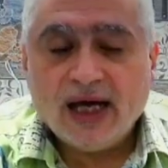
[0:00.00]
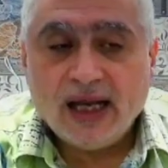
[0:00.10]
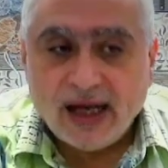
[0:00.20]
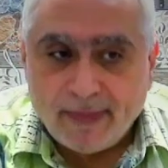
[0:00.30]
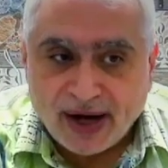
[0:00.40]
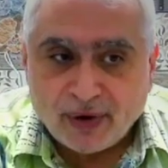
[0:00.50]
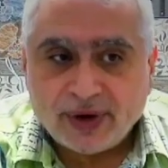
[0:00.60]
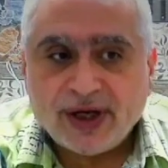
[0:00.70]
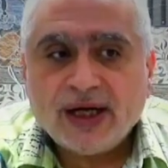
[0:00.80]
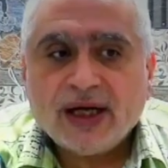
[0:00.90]
in
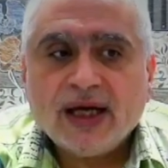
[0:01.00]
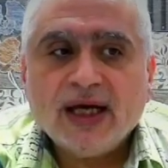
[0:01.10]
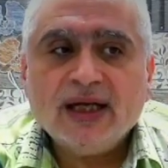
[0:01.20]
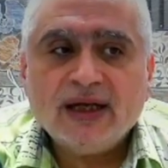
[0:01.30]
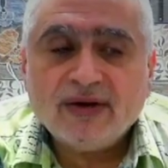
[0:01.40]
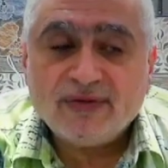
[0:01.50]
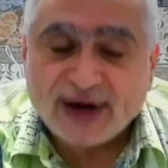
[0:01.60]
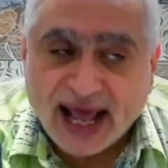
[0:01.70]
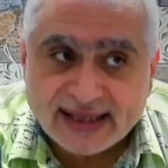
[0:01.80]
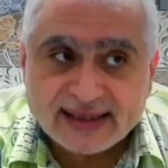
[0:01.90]
France, in
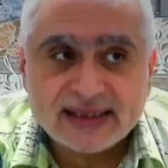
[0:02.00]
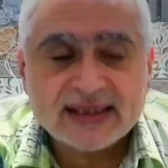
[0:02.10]
many